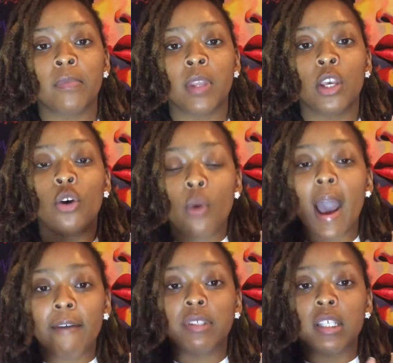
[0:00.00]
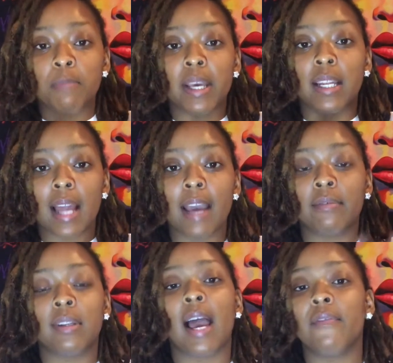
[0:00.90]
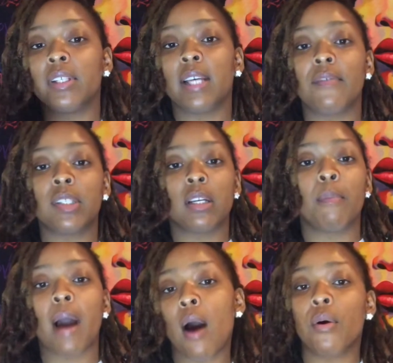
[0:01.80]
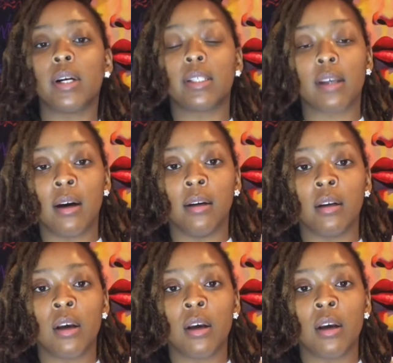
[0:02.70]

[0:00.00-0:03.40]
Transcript: You have to speak life. Life and death is in the power of the tongue.